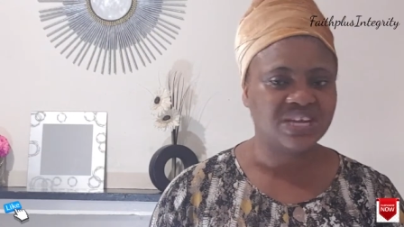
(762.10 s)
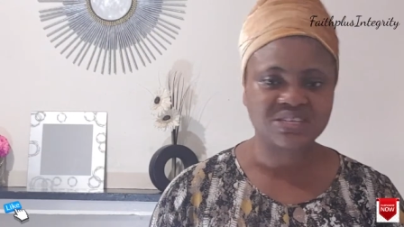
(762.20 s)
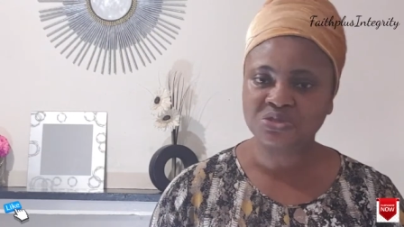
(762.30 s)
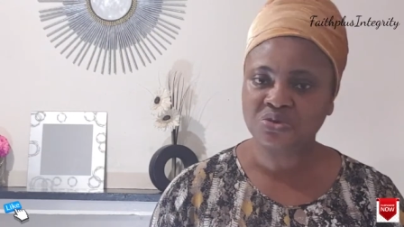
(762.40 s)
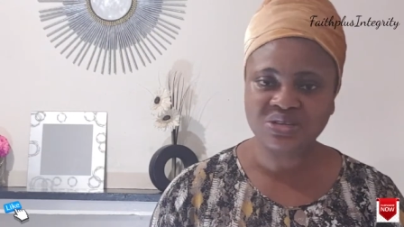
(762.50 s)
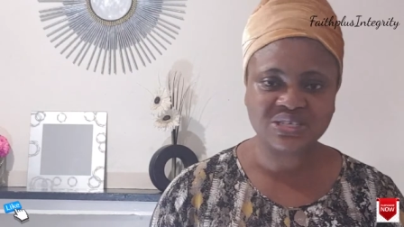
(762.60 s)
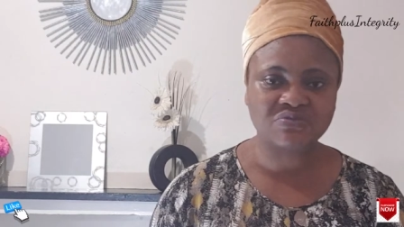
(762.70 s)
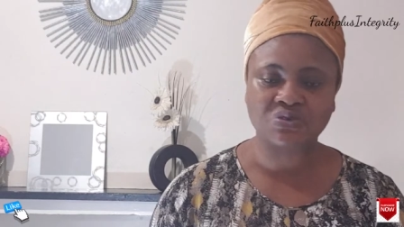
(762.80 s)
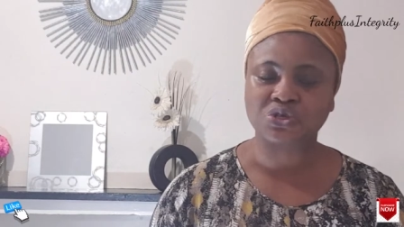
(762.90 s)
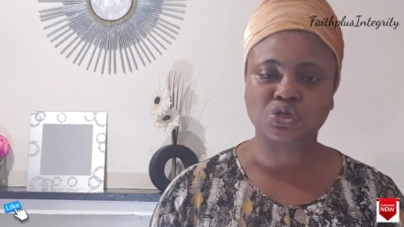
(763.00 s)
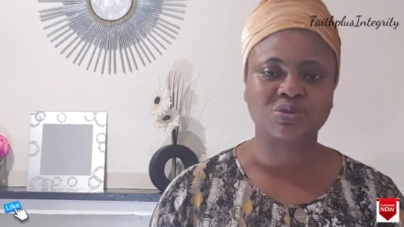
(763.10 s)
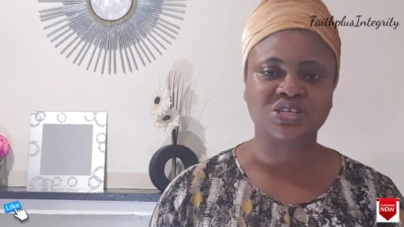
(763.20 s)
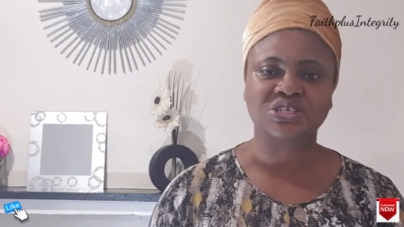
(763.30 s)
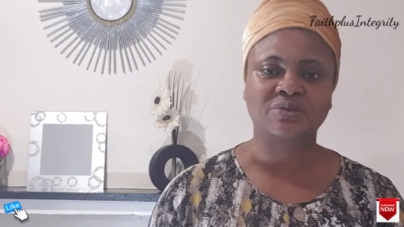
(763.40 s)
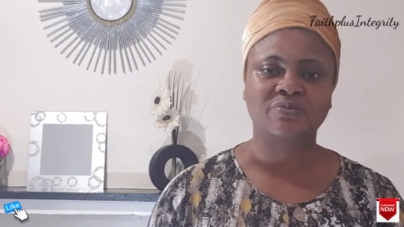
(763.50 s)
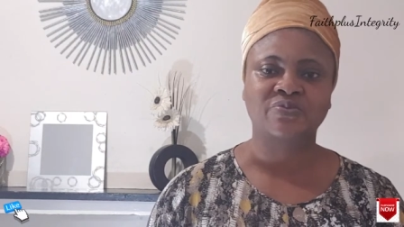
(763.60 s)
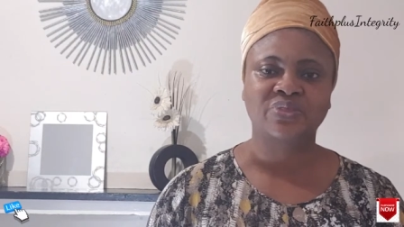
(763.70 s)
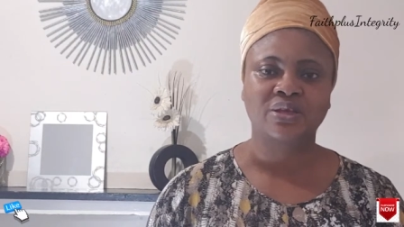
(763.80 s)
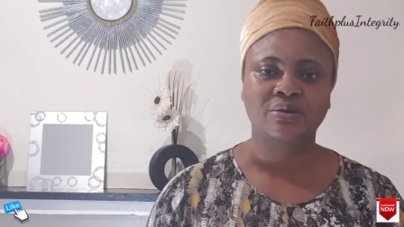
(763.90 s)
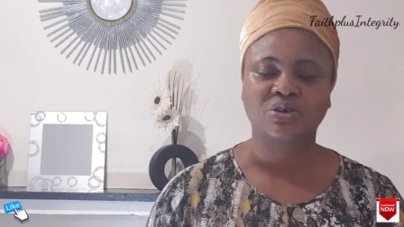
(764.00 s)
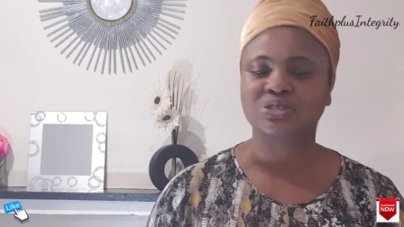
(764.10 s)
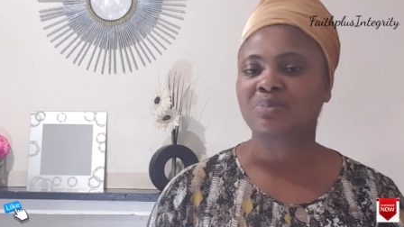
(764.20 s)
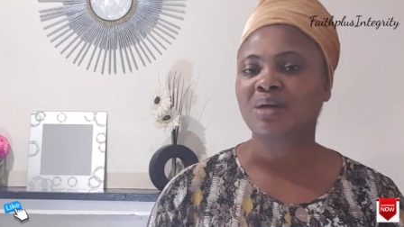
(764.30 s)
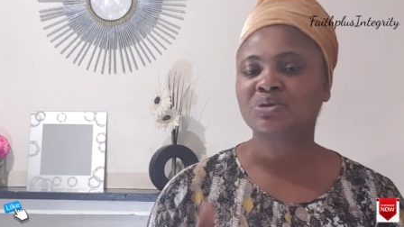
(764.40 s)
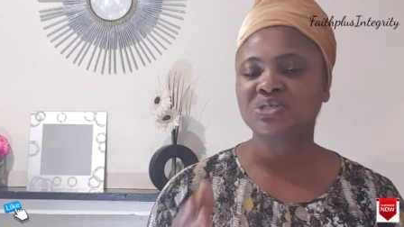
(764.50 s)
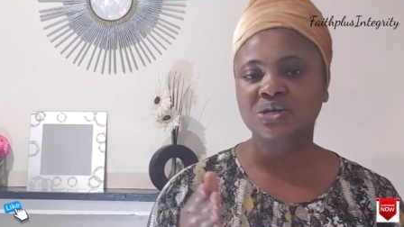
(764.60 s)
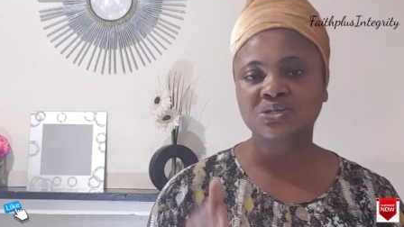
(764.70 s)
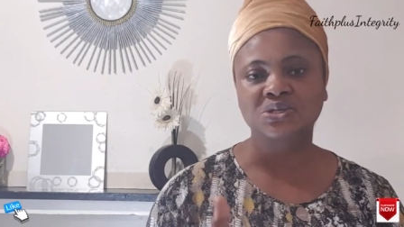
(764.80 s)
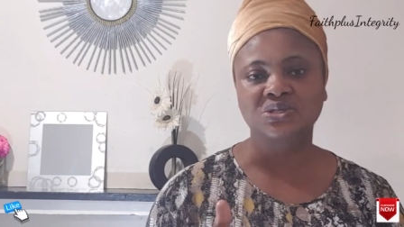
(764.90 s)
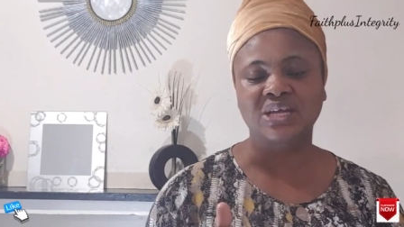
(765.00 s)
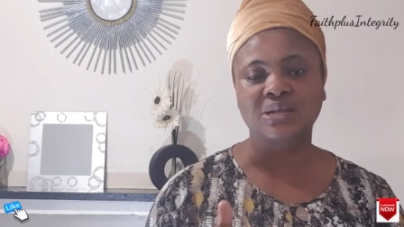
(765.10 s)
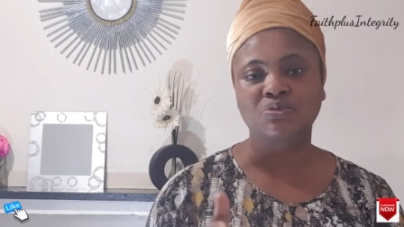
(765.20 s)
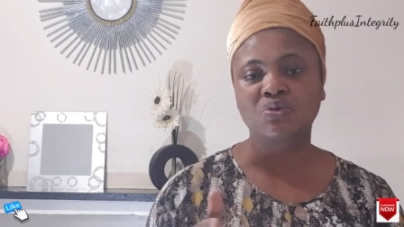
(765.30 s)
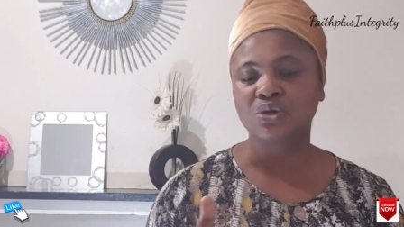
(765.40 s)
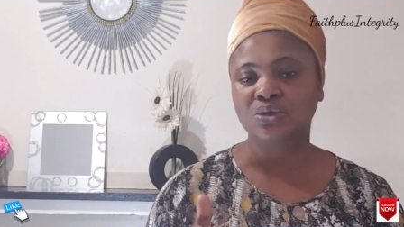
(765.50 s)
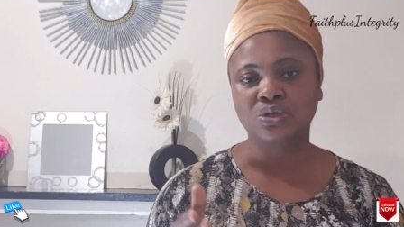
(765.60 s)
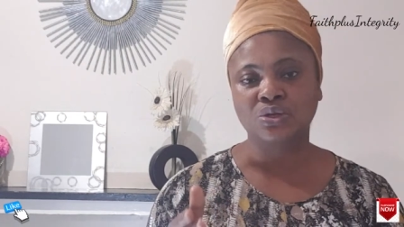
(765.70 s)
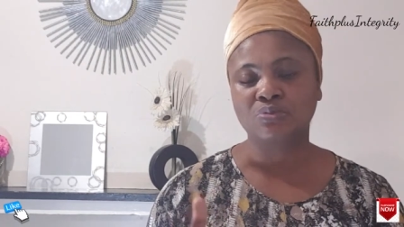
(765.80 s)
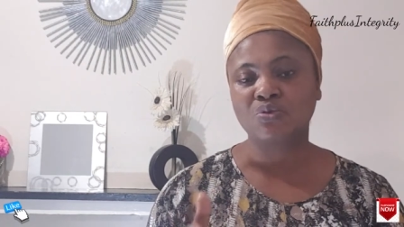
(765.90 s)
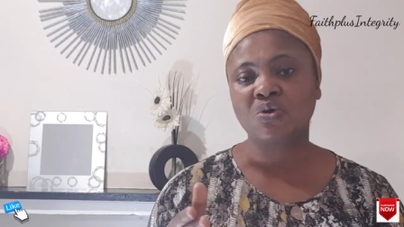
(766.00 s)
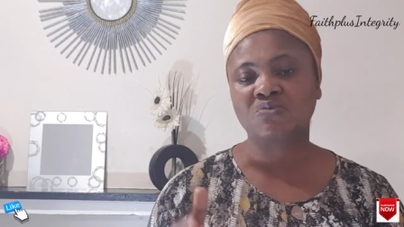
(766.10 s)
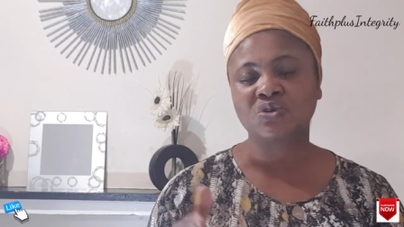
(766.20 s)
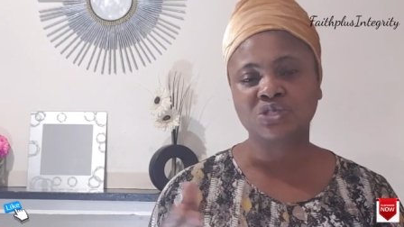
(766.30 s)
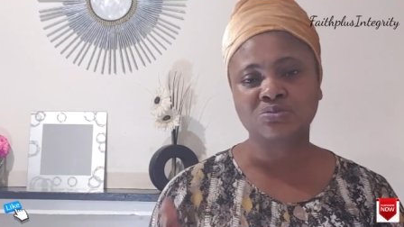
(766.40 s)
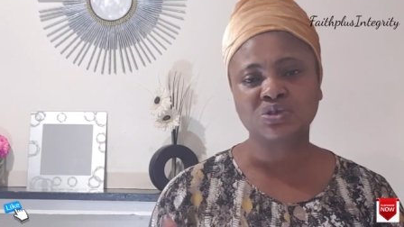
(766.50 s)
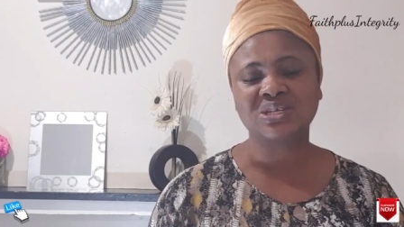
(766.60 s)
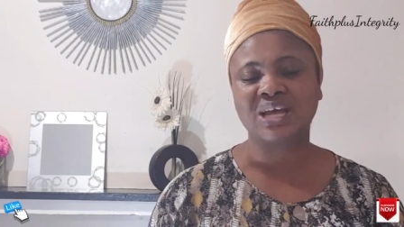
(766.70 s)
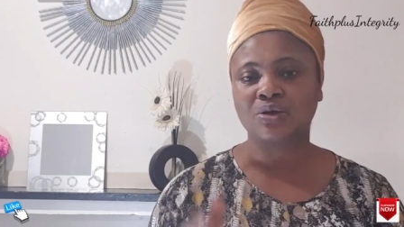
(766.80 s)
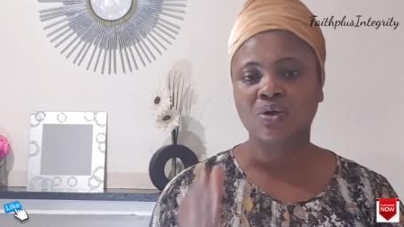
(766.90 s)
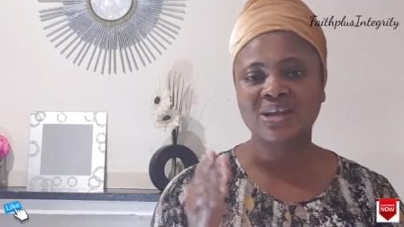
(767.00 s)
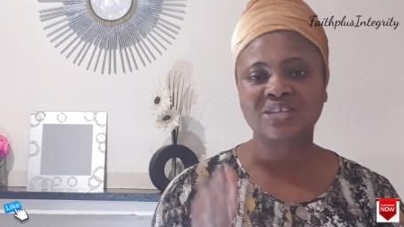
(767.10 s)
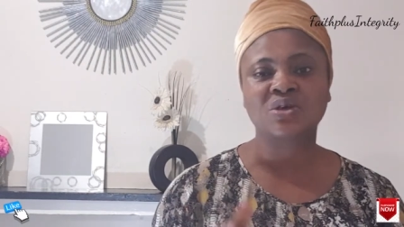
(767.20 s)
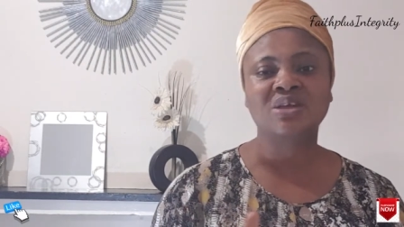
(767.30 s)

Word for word: There is no reason for us to be ashamed. Because the Bible tells us in the book of 1 Timothy that God has